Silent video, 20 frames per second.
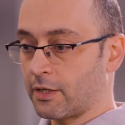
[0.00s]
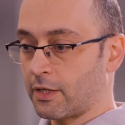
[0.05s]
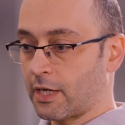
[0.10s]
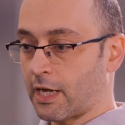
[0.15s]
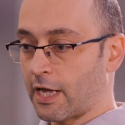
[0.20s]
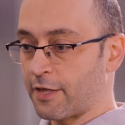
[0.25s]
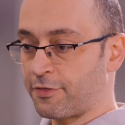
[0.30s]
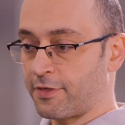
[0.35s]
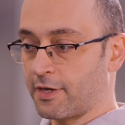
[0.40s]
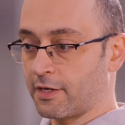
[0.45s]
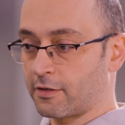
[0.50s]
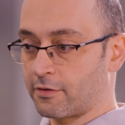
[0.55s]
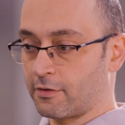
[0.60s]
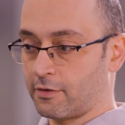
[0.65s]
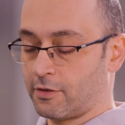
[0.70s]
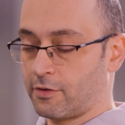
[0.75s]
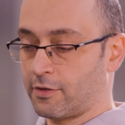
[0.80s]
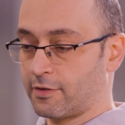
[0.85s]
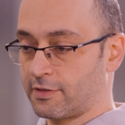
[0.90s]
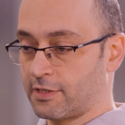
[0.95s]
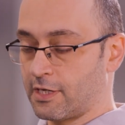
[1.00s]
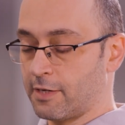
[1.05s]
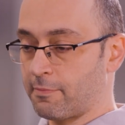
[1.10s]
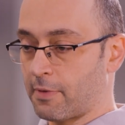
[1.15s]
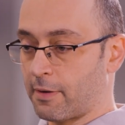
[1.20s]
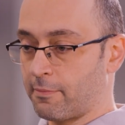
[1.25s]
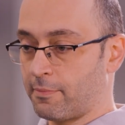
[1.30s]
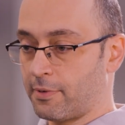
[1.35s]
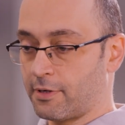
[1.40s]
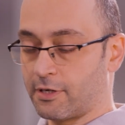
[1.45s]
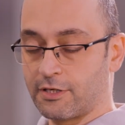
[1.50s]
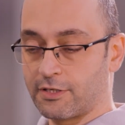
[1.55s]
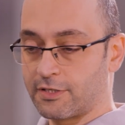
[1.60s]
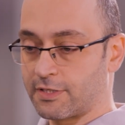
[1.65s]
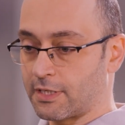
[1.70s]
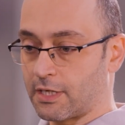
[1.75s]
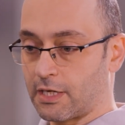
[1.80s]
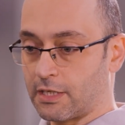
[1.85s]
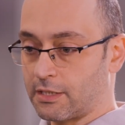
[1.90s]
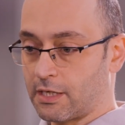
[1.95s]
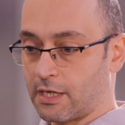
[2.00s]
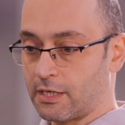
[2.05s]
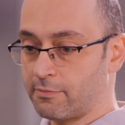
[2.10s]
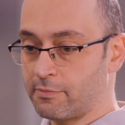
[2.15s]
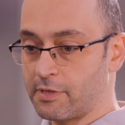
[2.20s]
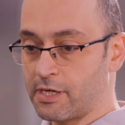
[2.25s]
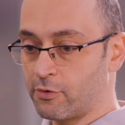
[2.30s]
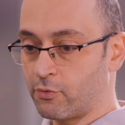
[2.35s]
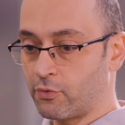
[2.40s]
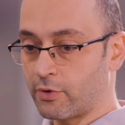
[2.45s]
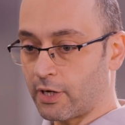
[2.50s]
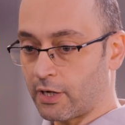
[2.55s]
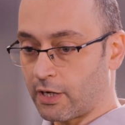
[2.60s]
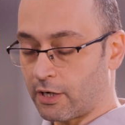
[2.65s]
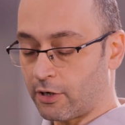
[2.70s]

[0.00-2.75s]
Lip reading: I think the team members and me, we are